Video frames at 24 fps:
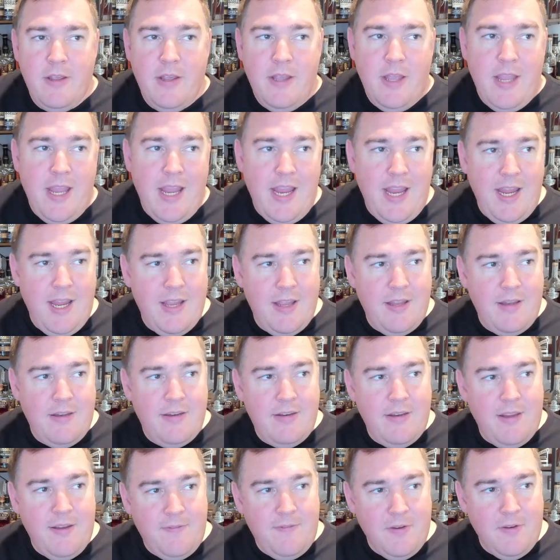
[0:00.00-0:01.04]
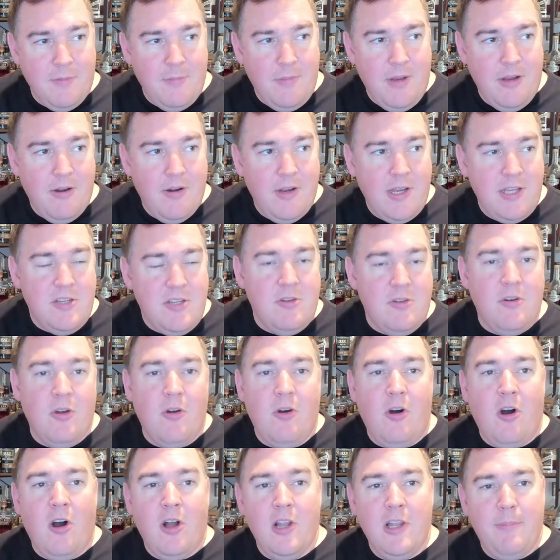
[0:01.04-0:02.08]
and if you're married, you know
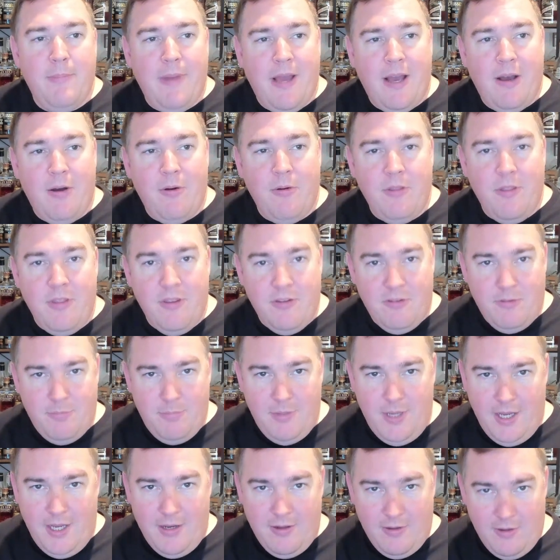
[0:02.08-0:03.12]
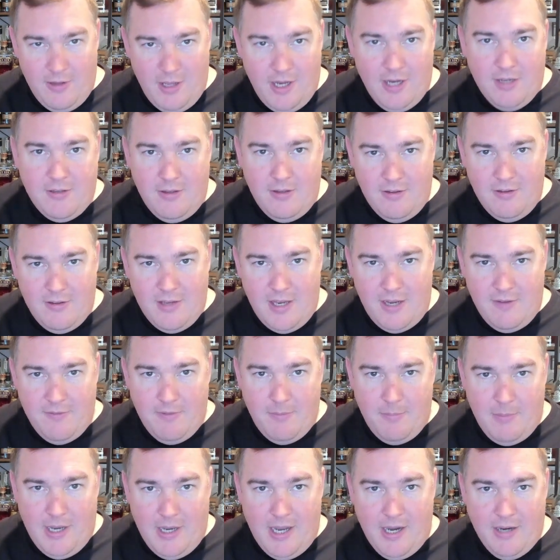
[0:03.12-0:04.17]
all about this being locked inside of a
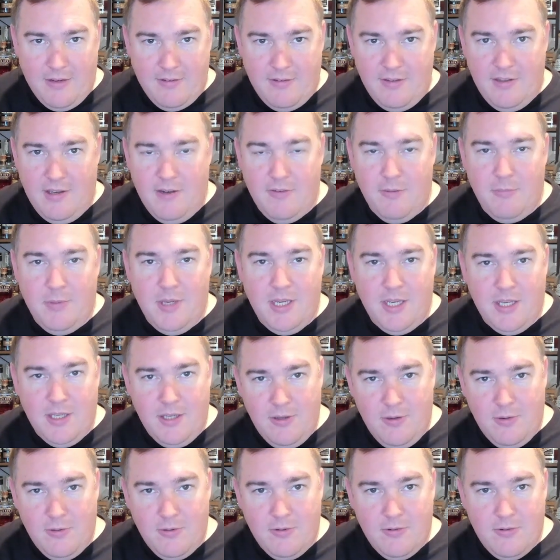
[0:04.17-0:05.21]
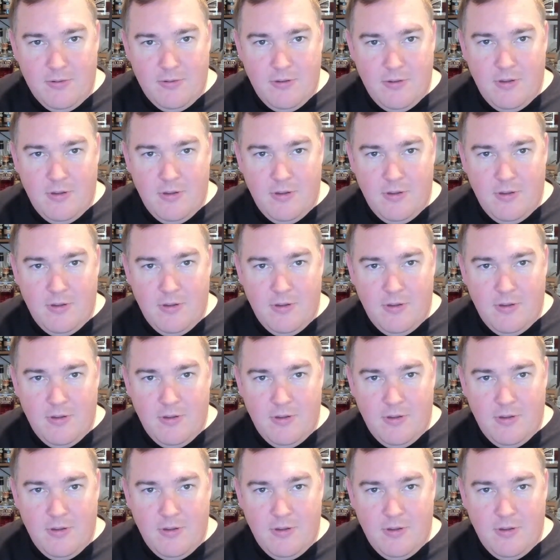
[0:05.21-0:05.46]
box and never being used.